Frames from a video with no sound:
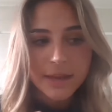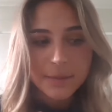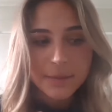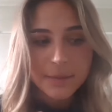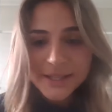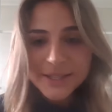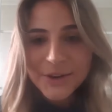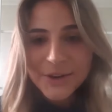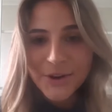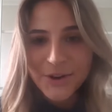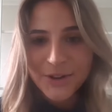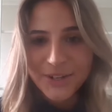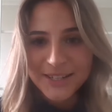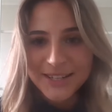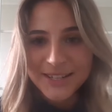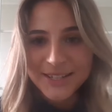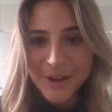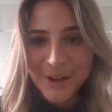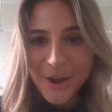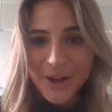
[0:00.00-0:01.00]
And
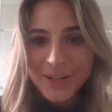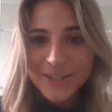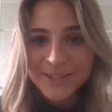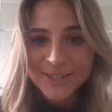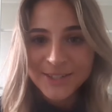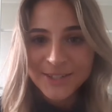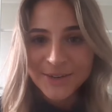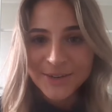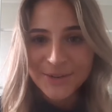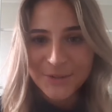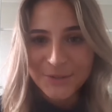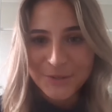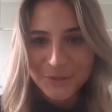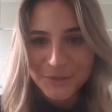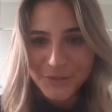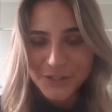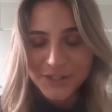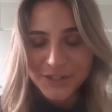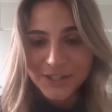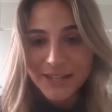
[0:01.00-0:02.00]
Bitcoin is also
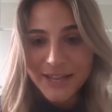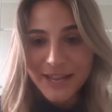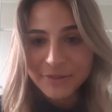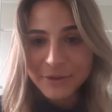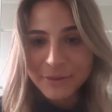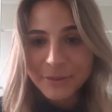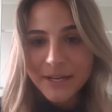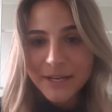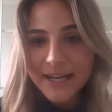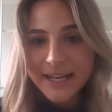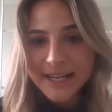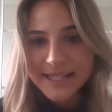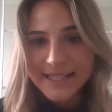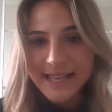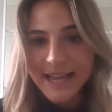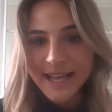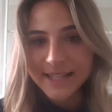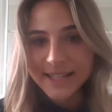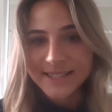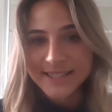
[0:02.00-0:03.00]
universal. Everybody
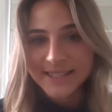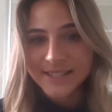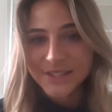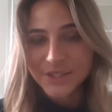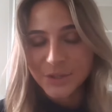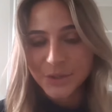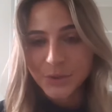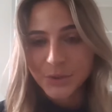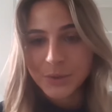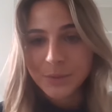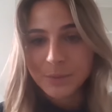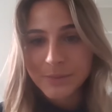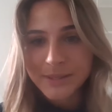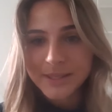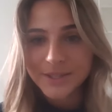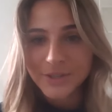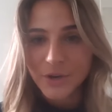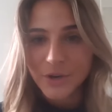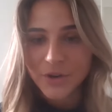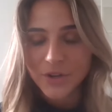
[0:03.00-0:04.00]
has access to
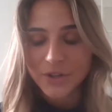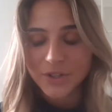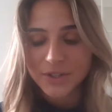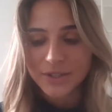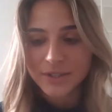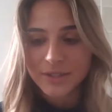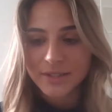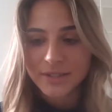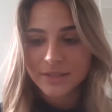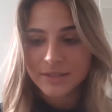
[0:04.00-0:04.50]
Bitcoin.